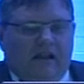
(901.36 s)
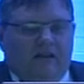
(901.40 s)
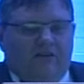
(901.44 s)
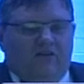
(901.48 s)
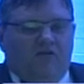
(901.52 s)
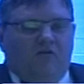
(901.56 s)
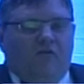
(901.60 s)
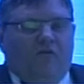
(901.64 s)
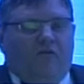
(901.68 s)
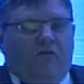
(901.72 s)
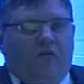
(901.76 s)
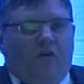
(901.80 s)

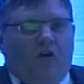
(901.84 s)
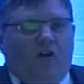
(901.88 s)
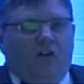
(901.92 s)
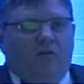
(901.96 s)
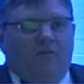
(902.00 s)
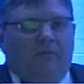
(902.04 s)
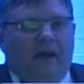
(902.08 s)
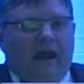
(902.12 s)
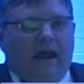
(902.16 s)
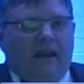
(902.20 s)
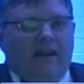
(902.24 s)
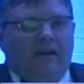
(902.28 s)
you fall
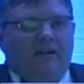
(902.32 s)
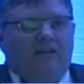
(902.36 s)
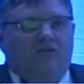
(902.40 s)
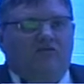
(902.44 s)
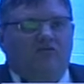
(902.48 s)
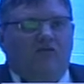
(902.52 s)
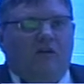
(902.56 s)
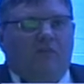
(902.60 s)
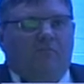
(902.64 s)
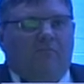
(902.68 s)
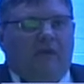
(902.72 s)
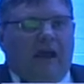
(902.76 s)
back
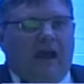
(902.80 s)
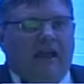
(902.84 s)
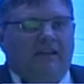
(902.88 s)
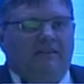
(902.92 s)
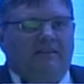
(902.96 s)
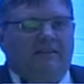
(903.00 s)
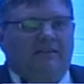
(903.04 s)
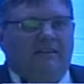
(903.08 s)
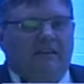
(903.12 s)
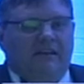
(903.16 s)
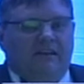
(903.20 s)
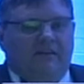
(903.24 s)
to a
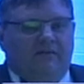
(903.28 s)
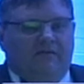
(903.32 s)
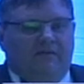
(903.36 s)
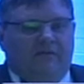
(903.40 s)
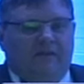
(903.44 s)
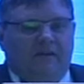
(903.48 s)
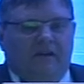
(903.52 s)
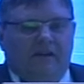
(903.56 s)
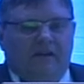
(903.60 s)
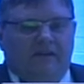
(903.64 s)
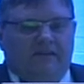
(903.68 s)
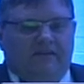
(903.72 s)

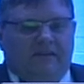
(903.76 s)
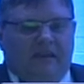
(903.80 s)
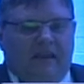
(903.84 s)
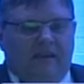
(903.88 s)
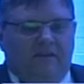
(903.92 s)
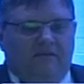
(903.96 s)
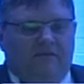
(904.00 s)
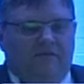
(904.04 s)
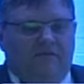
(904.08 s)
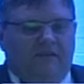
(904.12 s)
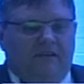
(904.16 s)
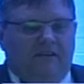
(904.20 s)
passive
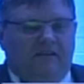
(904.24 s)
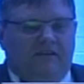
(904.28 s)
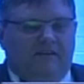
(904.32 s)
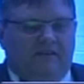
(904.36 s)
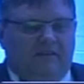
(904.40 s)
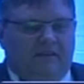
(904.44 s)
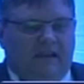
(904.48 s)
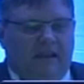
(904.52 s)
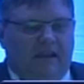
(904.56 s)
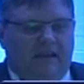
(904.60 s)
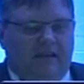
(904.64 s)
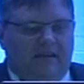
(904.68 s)
safety
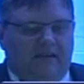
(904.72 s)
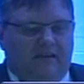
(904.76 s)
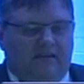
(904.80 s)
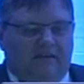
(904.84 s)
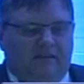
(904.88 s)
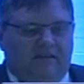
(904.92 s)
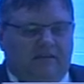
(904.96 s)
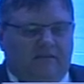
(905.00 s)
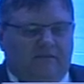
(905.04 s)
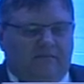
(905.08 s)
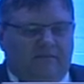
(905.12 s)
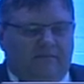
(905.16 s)

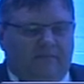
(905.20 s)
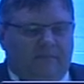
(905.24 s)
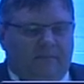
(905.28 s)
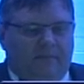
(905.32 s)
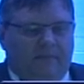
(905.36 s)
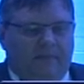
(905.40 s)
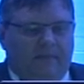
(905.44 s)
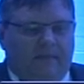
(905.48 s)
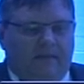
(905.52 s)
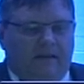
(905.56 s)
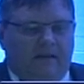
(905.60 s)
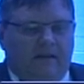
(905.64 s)
state.
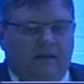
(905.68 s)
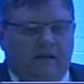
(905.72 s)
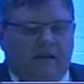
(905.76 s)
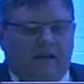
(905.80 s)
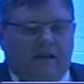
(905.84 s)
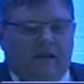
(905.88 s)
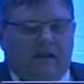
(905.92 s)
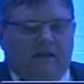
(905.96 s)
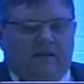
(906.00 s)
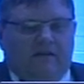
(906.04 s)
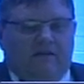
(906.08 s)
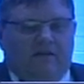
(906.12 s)

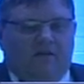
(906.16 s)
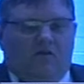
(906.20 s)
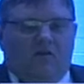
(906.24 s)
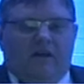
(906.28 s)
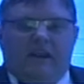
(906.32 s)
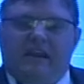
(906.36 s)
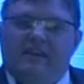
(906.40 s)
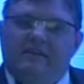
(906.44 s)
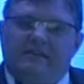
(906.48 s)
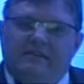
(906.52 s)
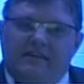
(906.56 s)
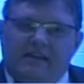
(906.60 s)
So
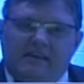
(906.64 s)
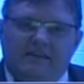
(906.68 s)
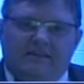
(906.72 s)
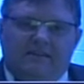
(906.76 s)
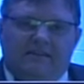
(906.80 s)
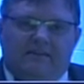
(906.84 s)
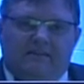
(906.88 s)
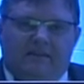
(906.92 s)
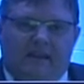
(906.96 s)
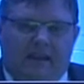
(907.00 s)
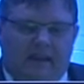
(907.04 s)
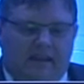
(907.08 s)
in this
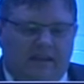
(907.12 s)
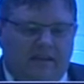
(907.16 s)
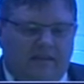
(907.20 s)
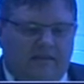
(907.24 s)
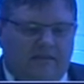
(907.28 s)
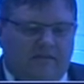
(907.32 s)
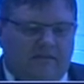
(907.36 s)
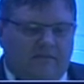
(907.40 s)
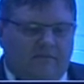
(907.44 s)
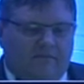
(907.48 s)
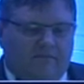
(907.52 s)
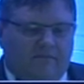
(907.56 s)

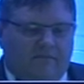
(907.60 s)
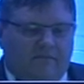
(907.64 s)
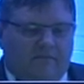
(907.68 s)
state,